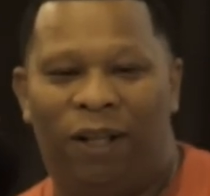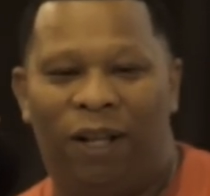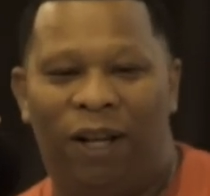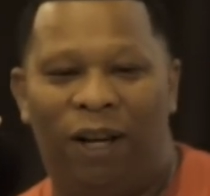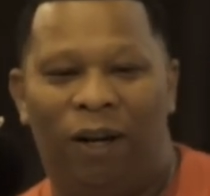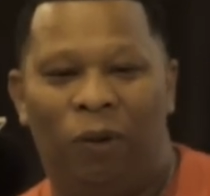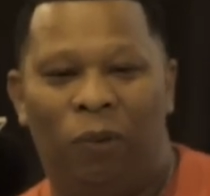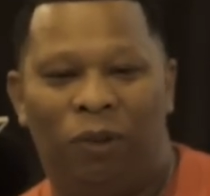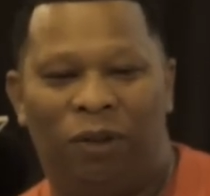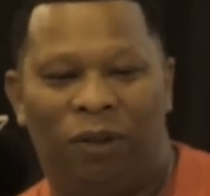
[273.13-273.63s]
My
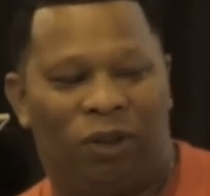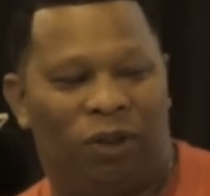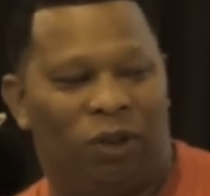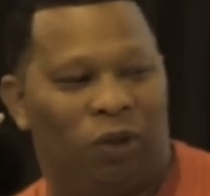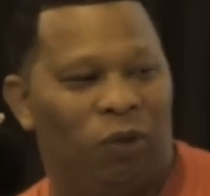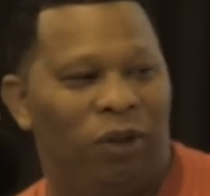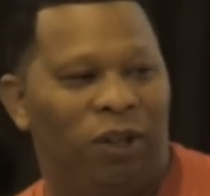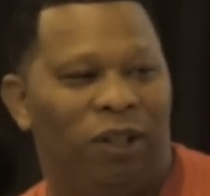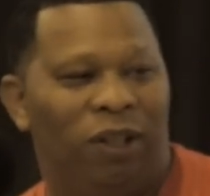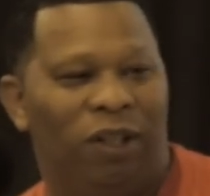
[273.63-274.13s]
dad was a
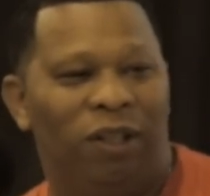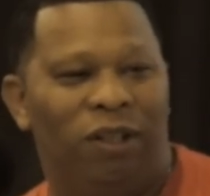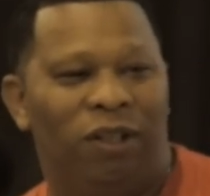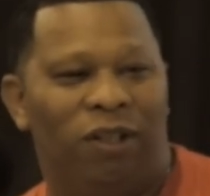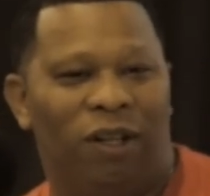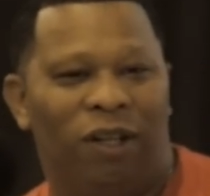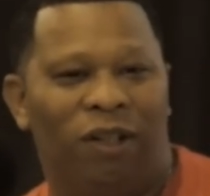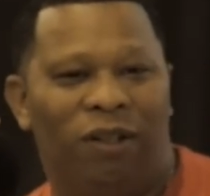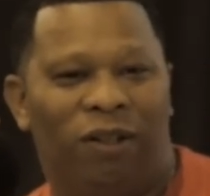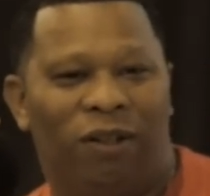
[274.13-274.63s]
street
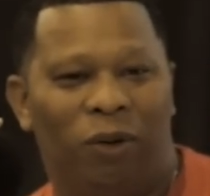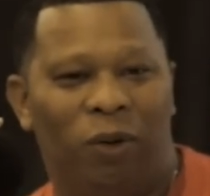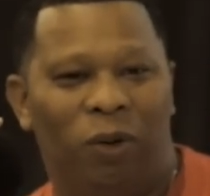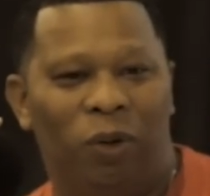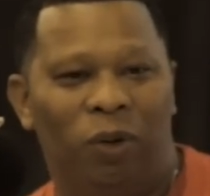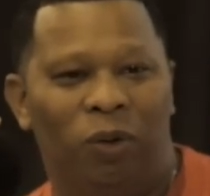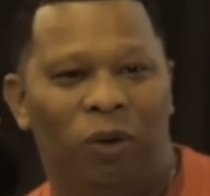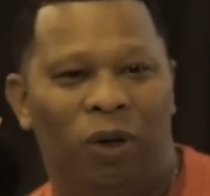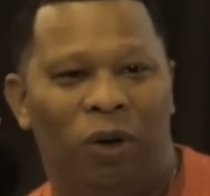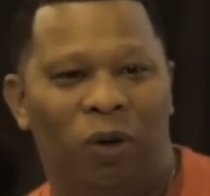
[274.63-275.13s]
DJ,
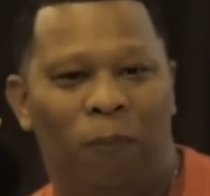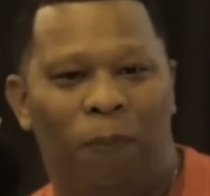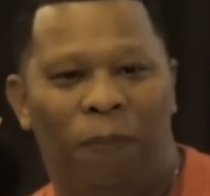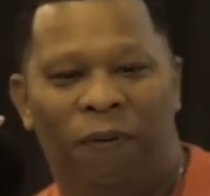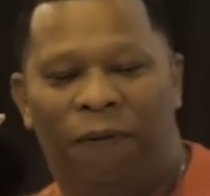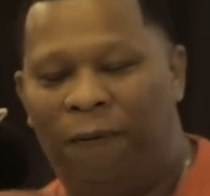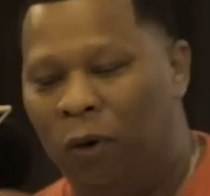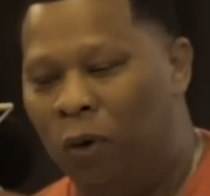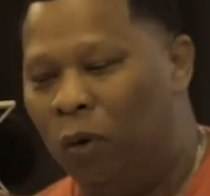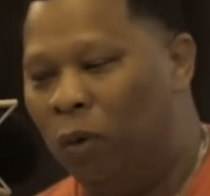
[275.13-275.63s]
so you know,
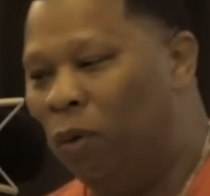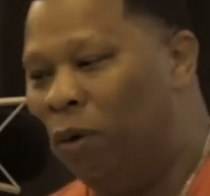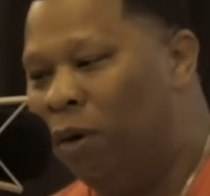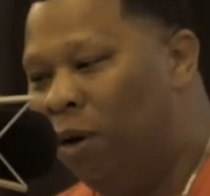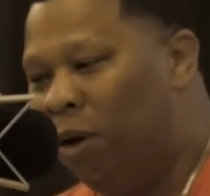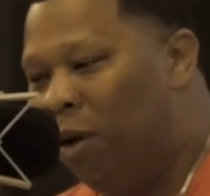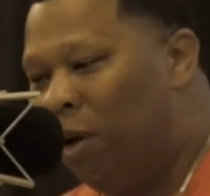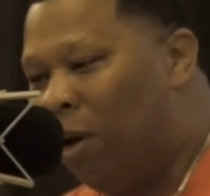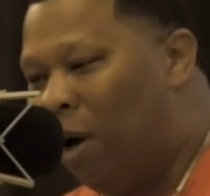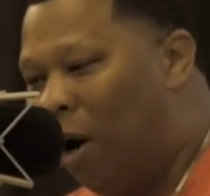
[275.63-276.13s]

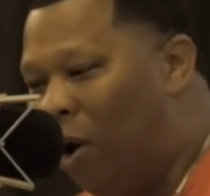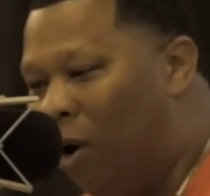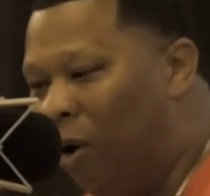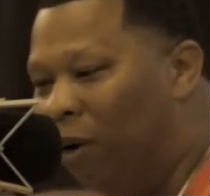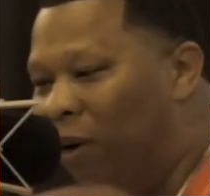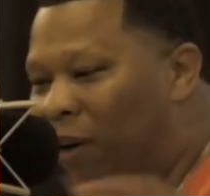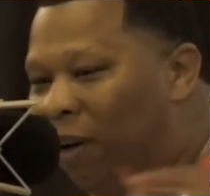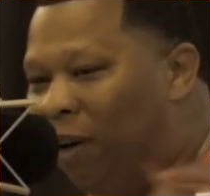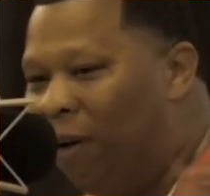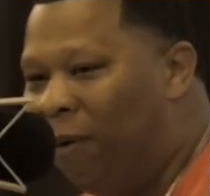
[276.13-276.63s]
before
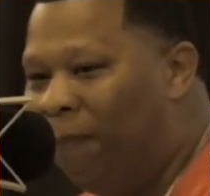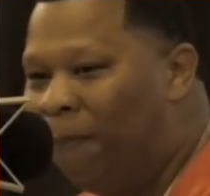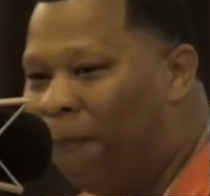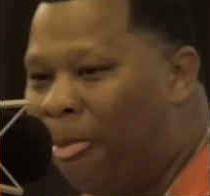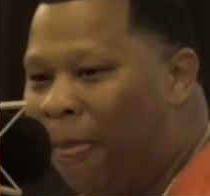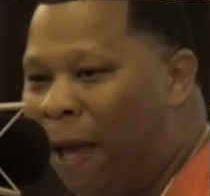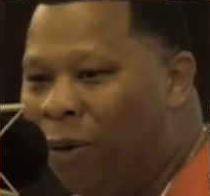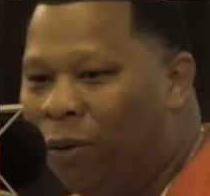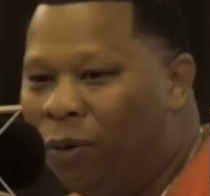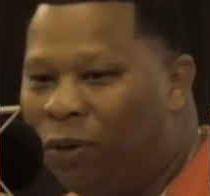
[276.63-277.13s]
all of
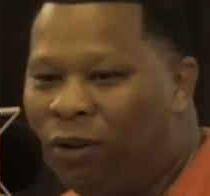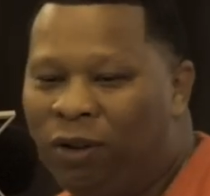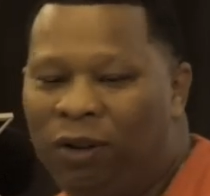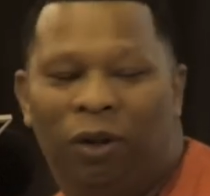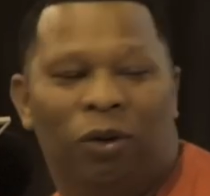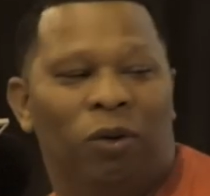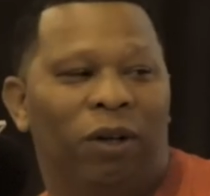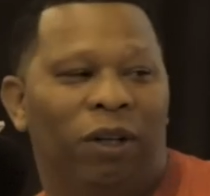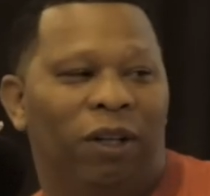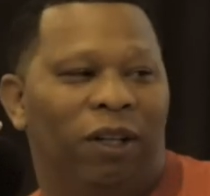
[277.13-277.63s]
them, I
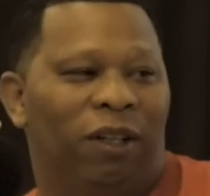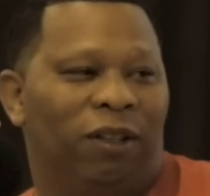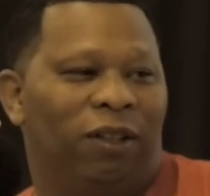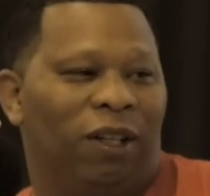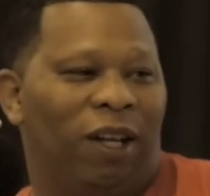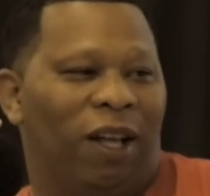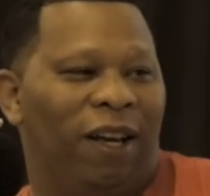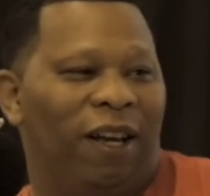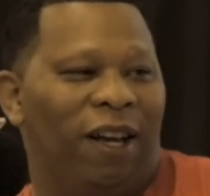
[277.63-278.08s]
was doing this.